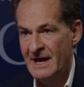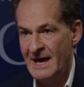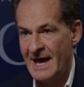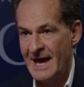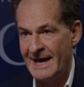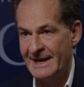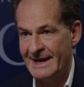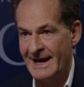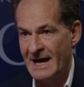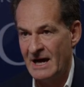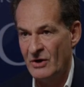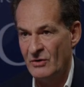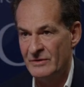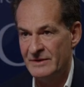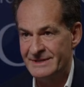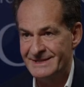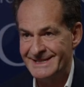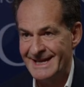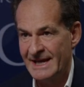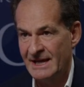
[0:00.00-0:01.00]
and how
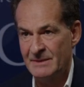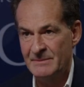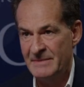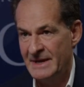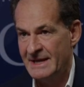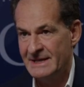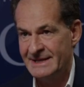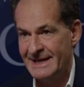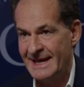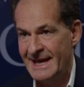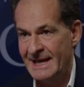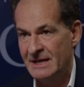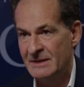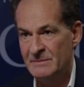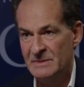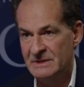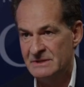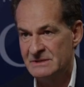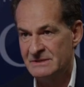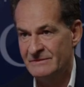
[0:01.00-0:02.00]
the TechMet
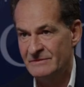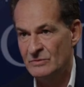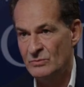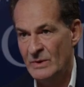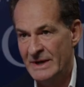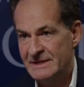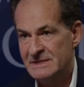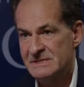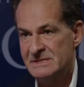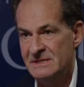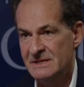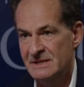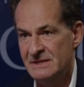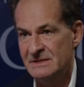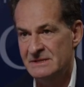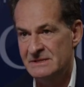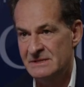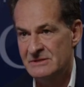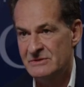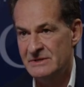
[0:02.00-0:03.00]
element of the Western
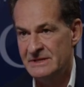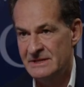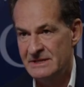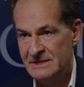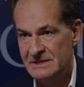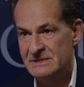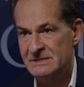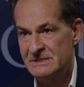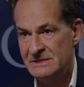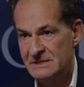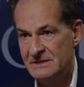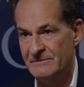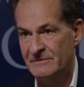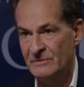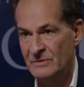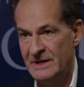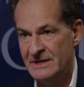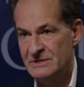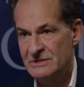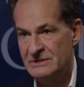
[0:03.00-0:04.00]
industry needs to
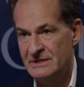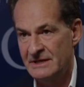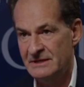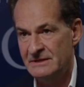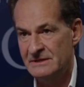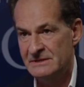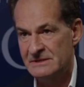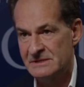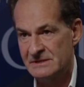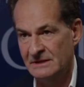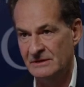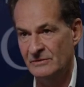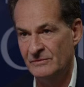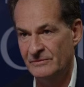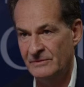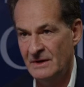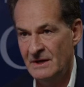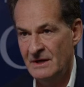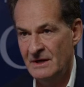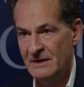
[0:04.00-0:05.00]
differentiate itself